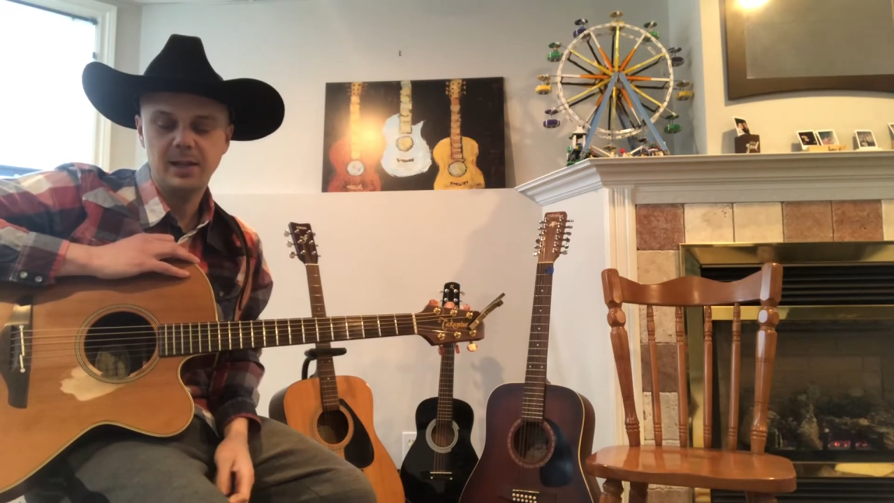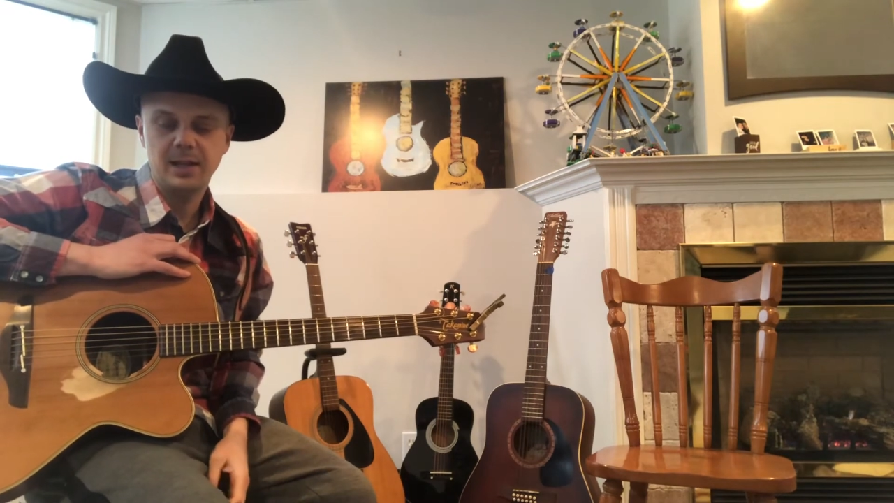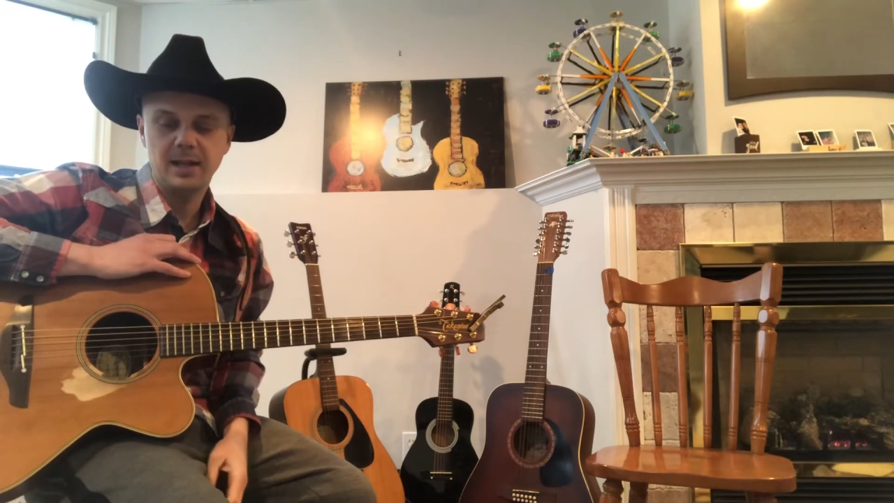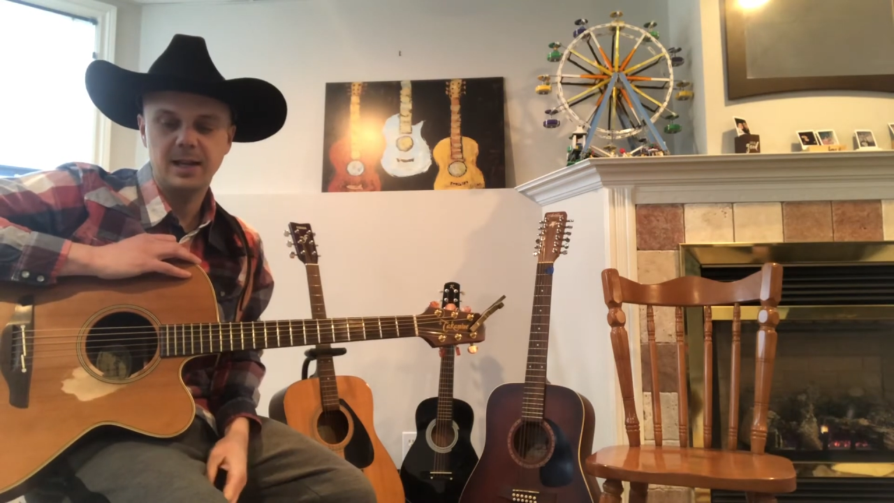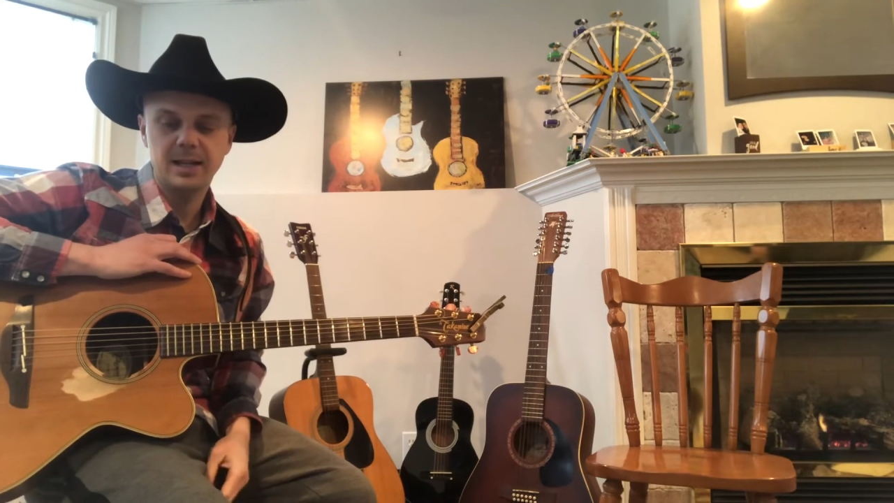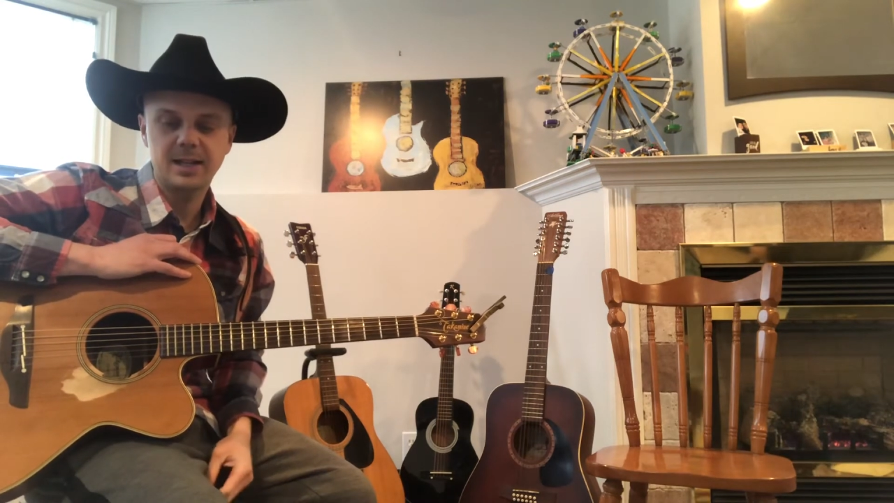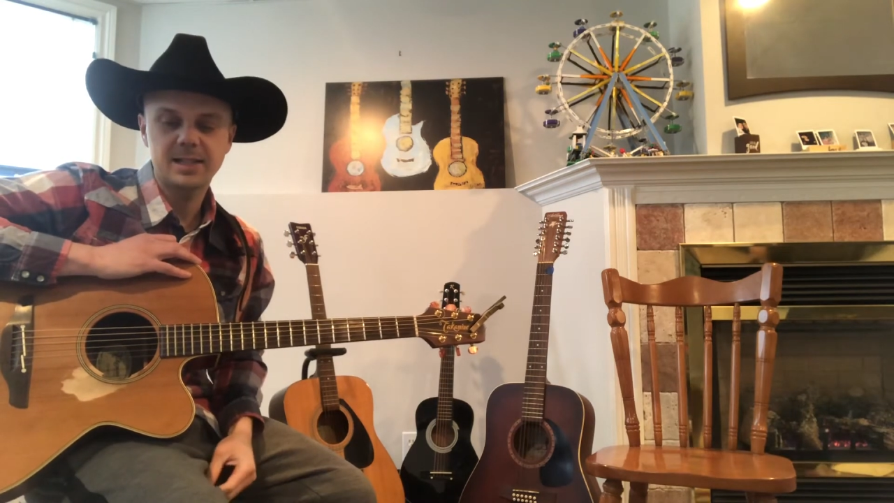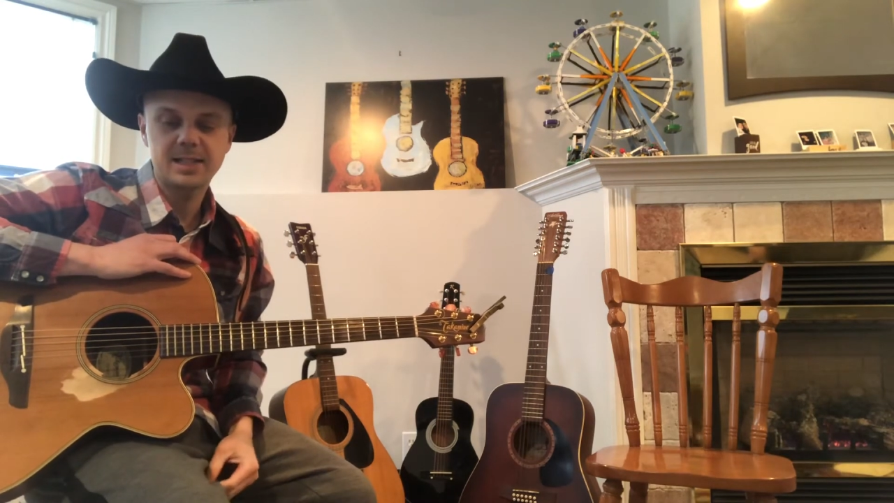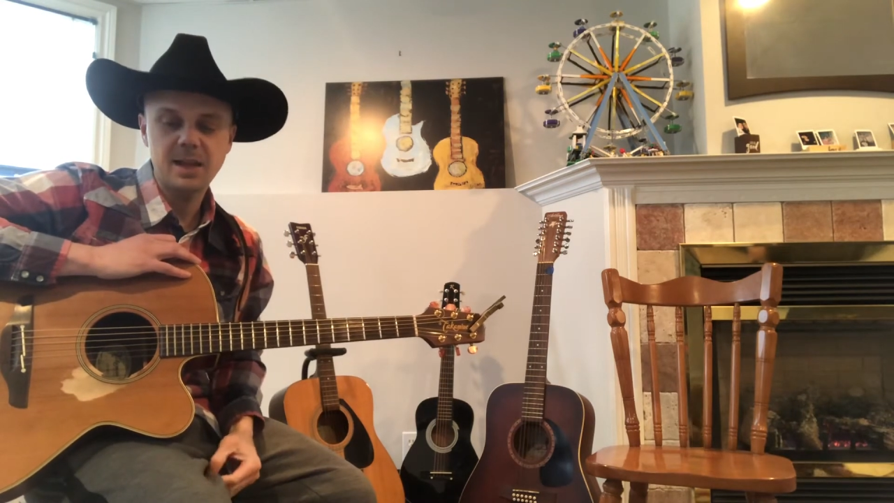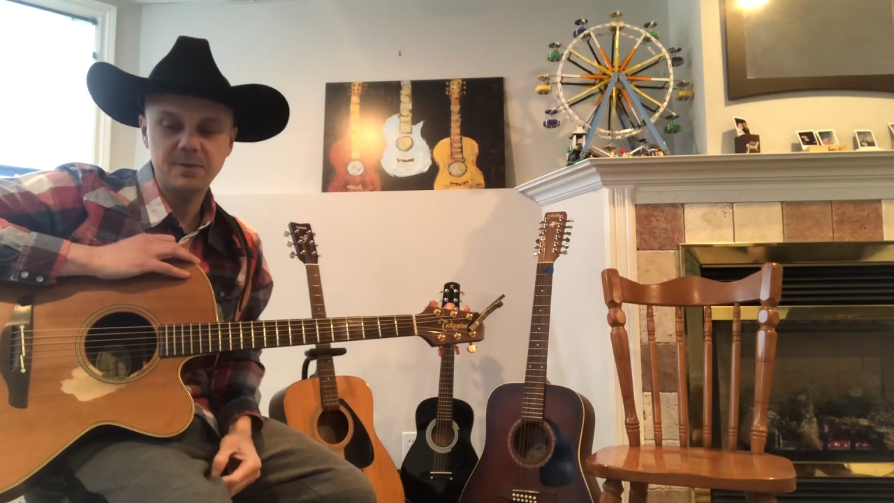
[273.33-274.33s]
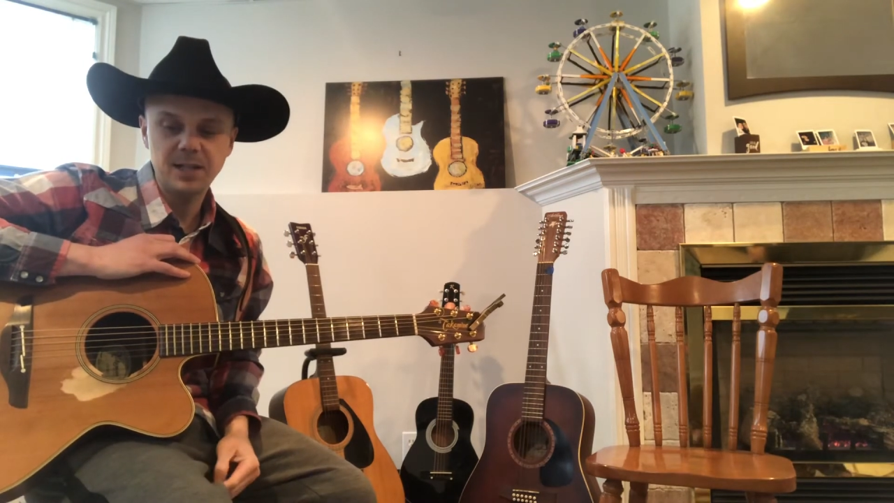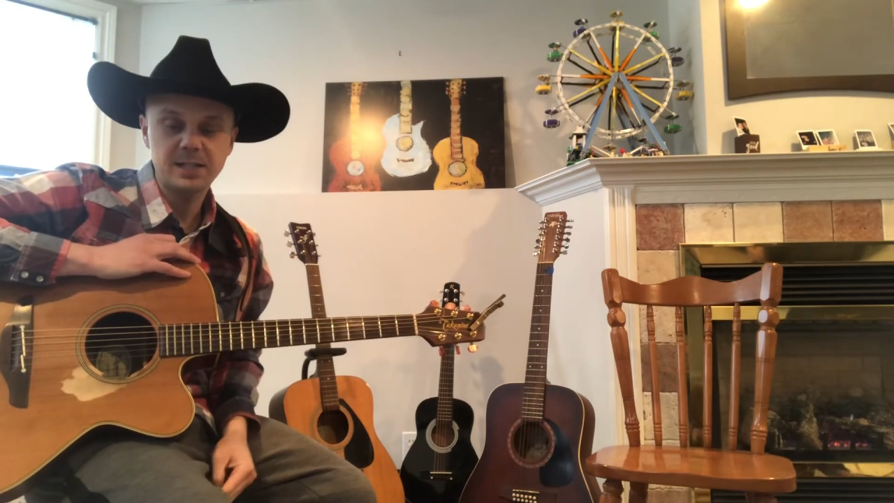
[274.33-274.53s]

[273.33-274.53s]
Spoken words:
I got 7 out of